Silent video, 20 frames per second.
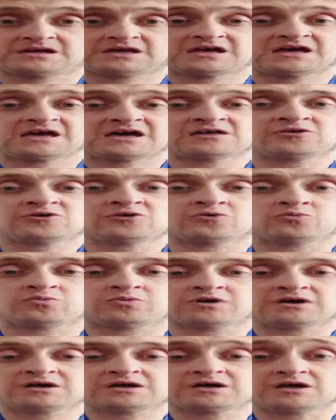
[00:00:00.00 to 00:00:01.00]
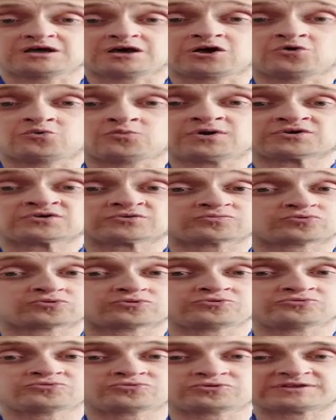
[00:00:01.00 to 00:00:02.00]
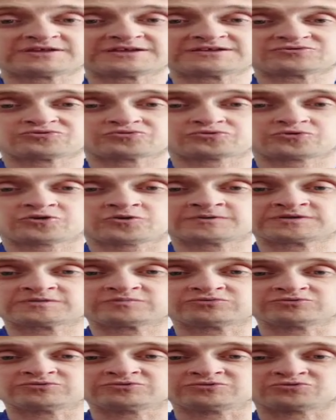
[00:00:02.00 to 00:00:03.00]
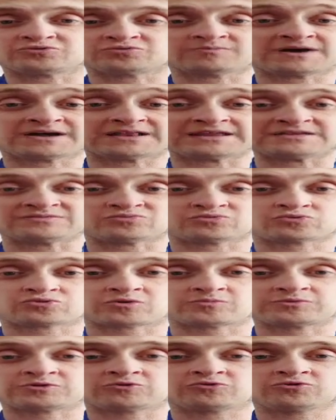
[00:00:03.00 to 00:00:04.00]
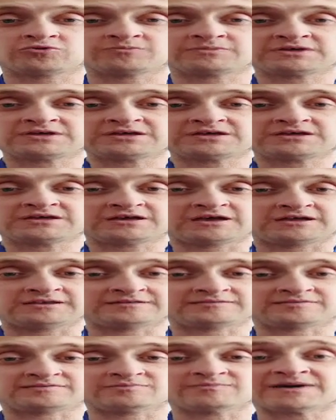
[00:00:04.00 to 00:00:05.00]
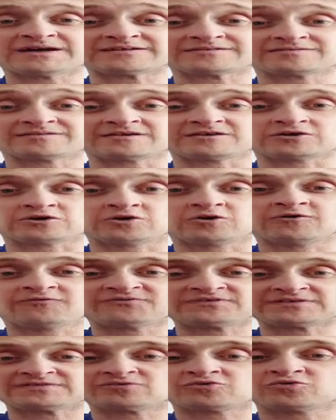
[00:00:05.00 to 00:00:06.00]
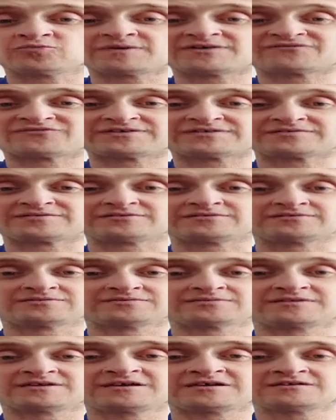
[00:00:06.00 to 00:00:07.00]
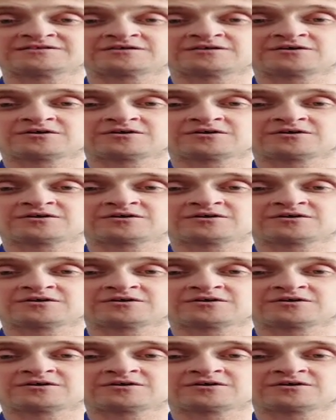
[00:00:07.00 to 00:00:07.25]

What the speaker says: Hello and welcome to today's Story of the Blues. My name's Tommy Oldham. This is my take on all things Oldham Athletic and stay.